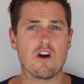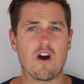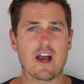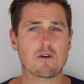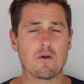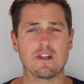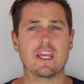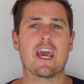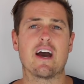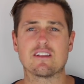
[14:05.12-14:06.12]
High
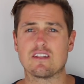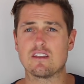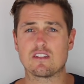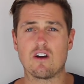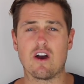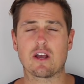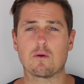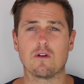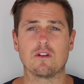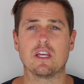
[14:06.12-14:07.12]
quality houses, high
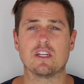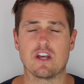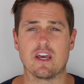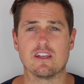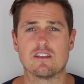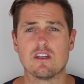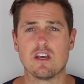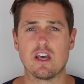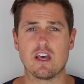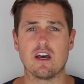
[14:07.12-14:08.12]
quality shares,
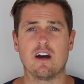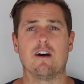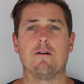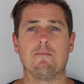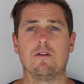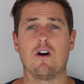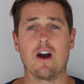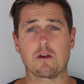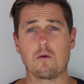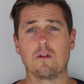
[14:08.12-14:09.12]

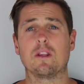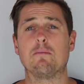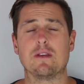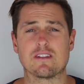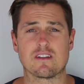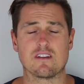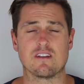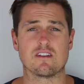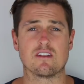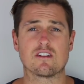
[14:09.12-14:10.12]
high quality
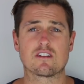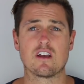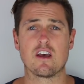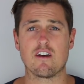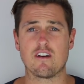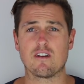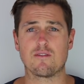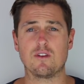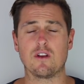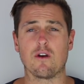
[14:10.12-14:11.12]
businesses, and just
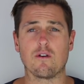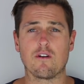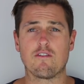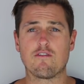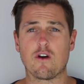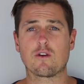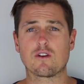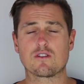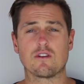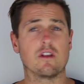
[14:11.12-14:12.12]

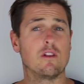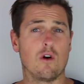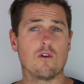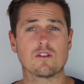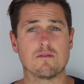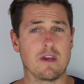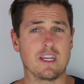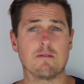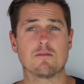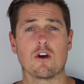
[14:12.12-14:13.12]
focus on the long to
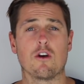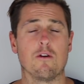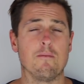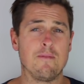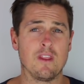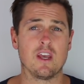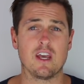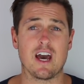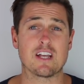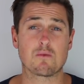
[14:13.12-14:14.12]
medium term
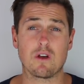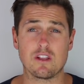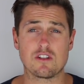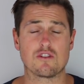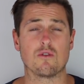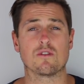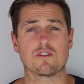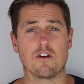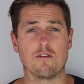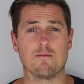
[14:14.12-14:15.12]
as well as short
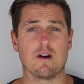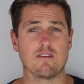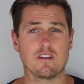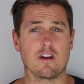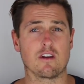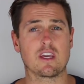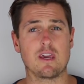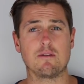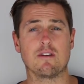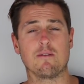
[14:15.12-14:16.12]
term, but
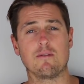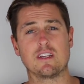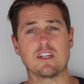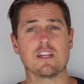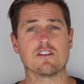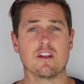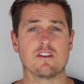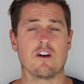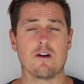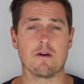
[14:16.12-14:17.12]
keep your attention
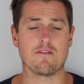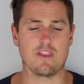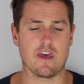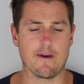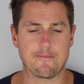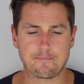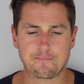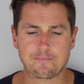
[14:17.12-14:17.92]
and time over there.